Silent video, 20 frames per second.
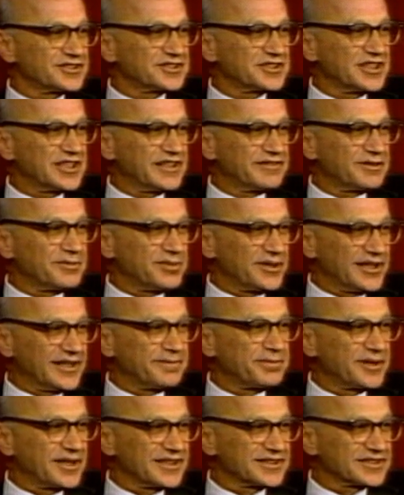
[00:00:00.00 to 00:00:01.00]
to have a
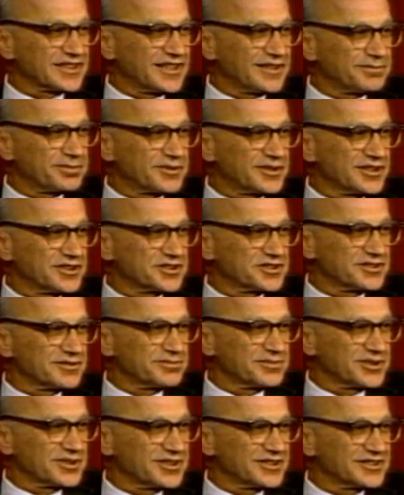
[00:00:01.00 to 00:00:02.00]
bypass operation
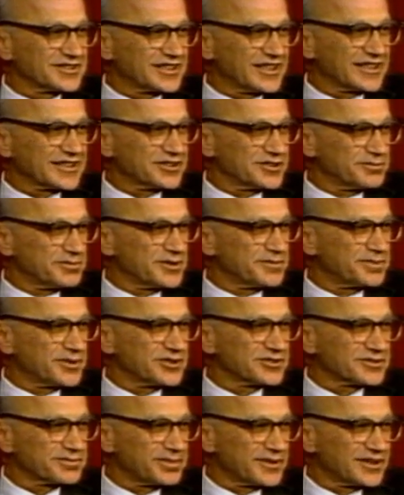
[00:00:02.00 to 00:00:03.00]
because that could be
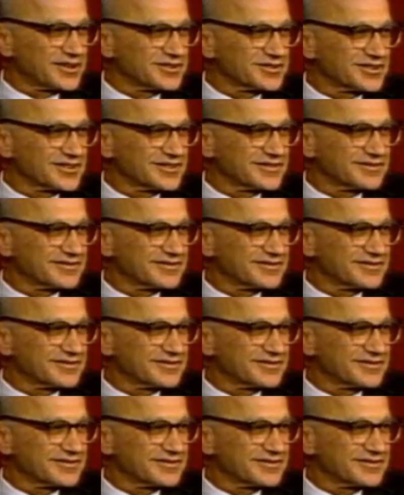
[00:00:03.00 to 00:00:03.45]
postponed.